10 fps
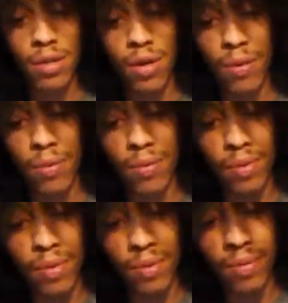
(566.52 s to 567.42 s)
So
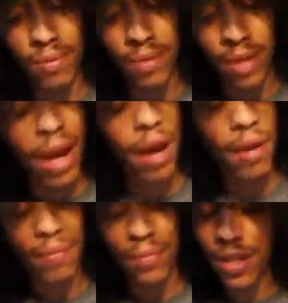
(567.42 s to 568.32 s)
yeah,
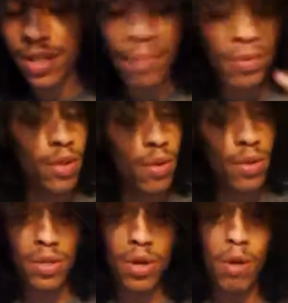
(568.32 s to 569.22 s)
this episode
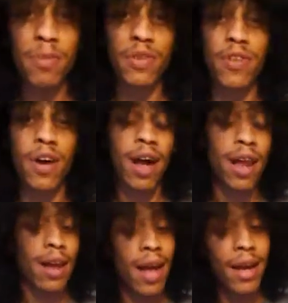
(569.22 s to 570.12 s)
was dope as fuck.
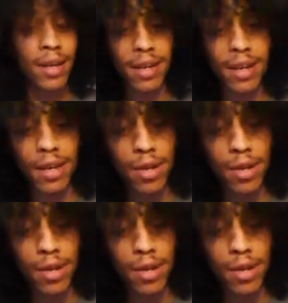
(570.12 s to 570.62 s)
I liked it.